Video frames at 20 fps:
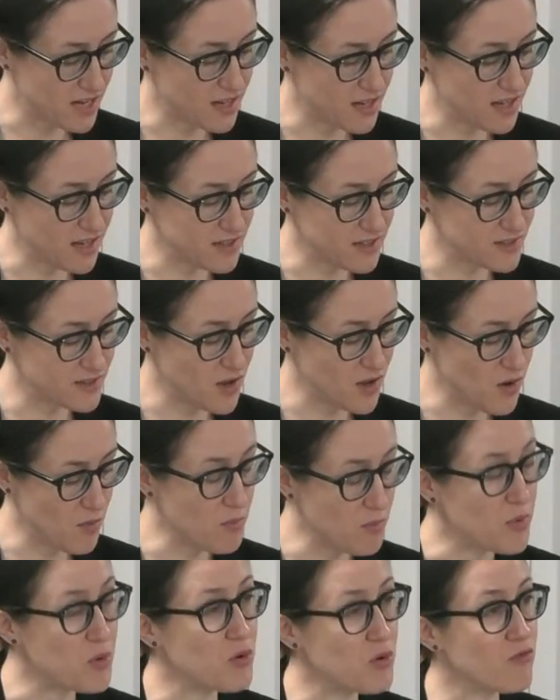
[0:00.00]
an
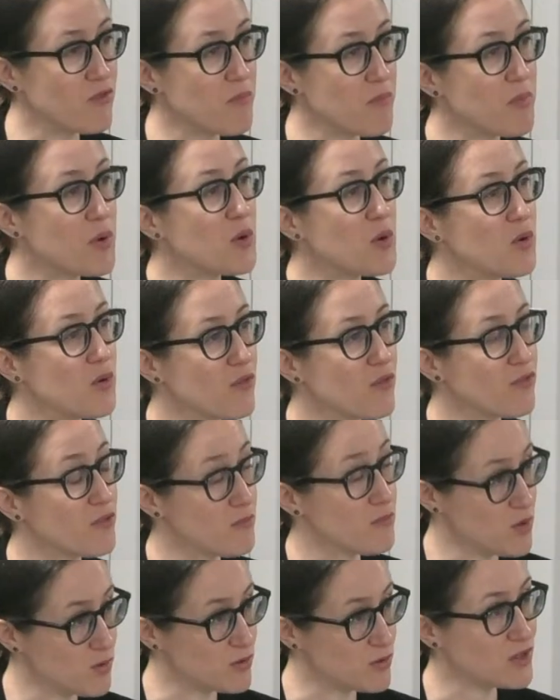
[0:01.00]
example report
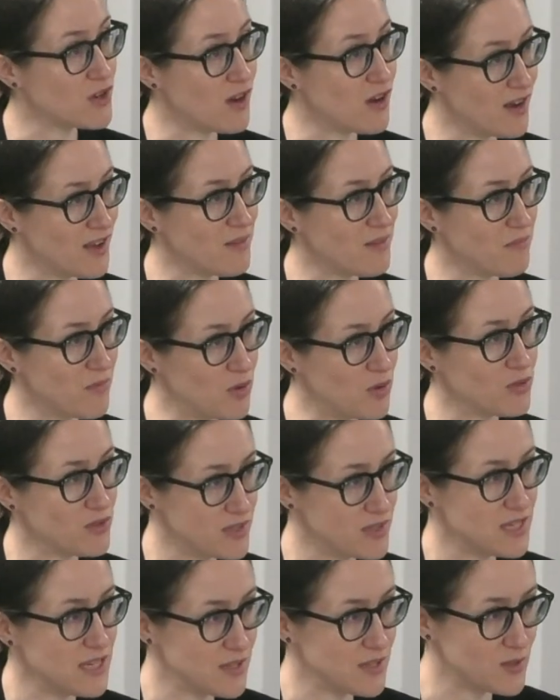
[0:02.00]
from your time on
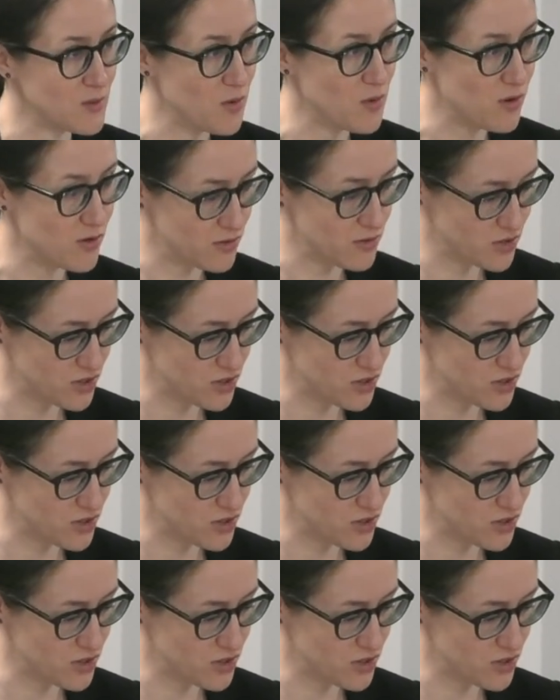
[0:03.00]
C Squad,